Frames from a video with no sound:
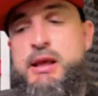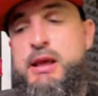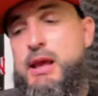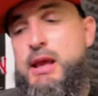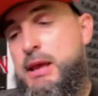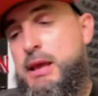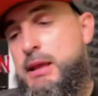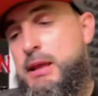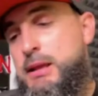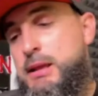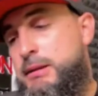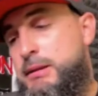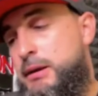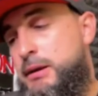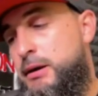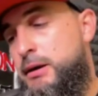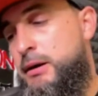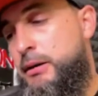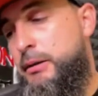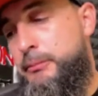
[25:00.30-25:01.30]
and
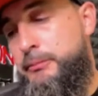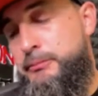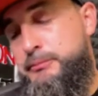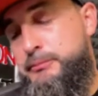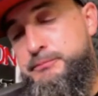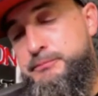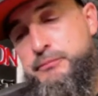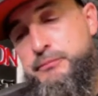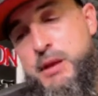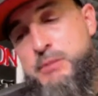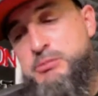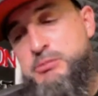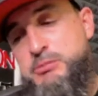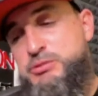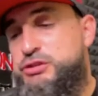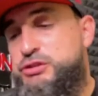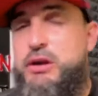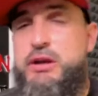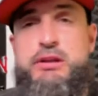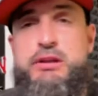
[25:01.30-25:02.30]
I'm just
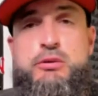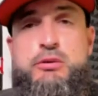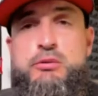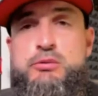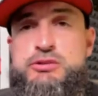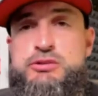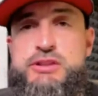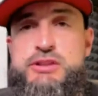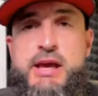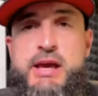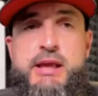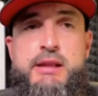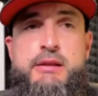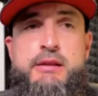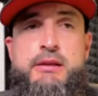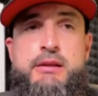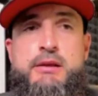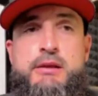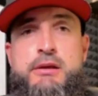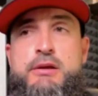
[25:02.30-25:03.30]
trying to use that
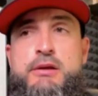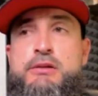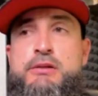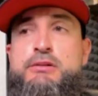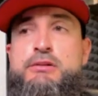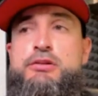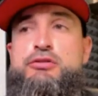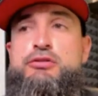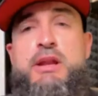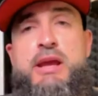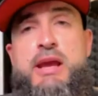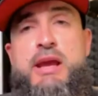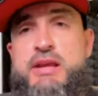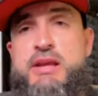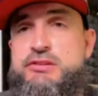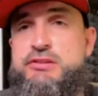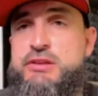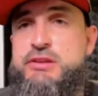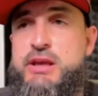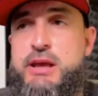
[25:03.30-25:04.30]
to try to
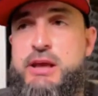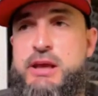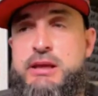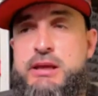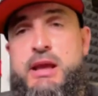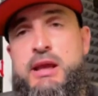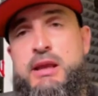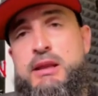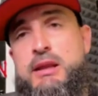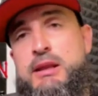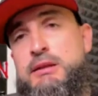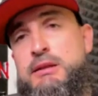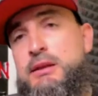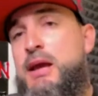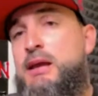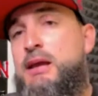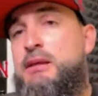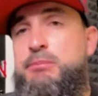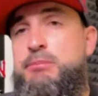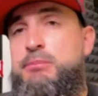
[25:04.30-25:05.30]
educate and
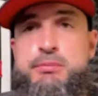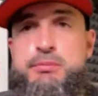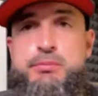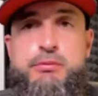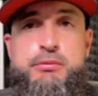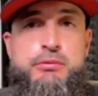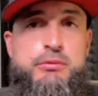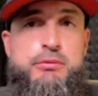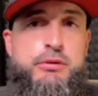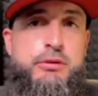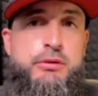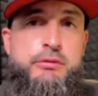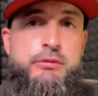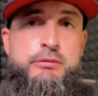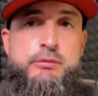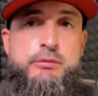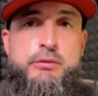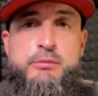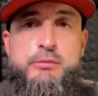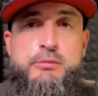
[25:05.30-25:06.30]
enlighten people. You
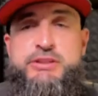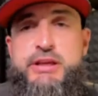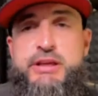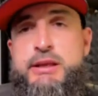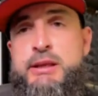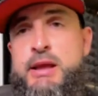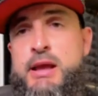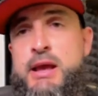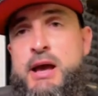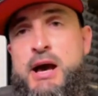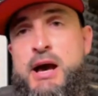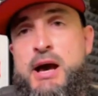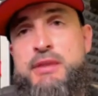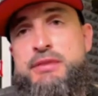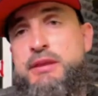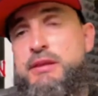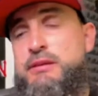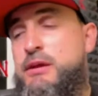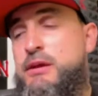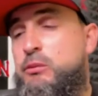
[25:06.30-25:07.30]
know what I'm saying? I
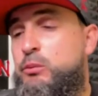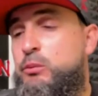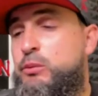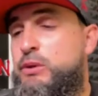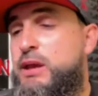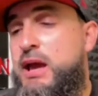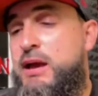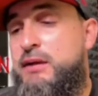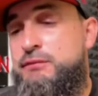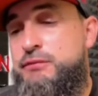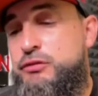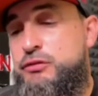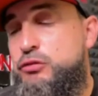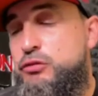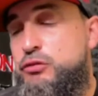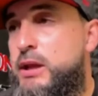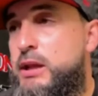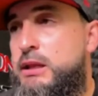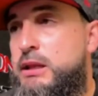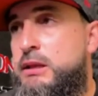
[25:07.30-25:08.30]
think that we have too
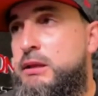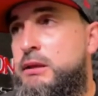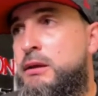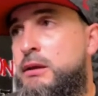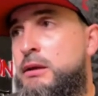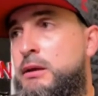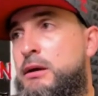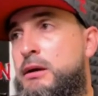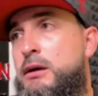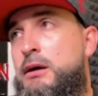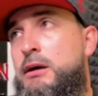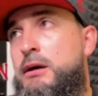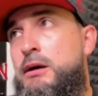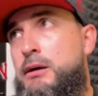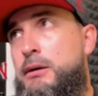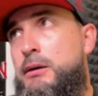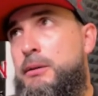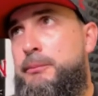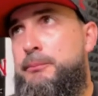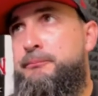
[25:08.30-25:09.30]
many
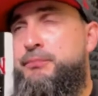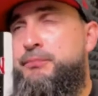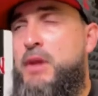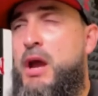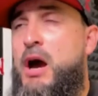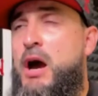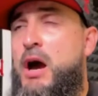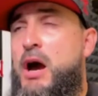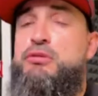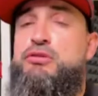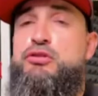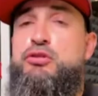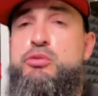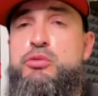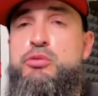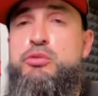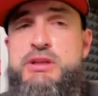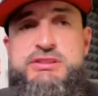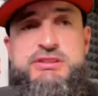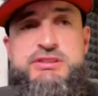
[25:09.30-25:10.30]

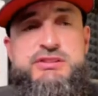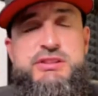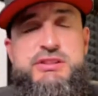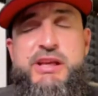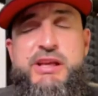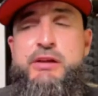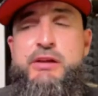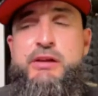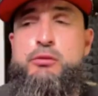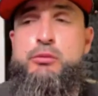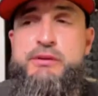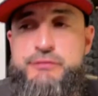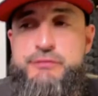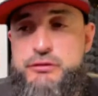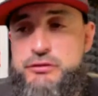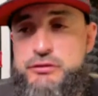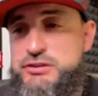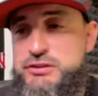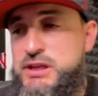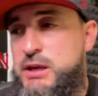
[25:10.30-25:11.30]
opportunists and
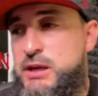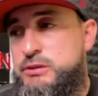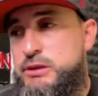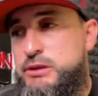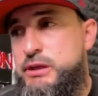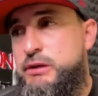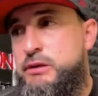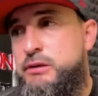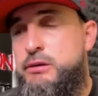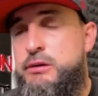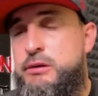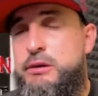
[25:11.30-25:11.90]
grifters out there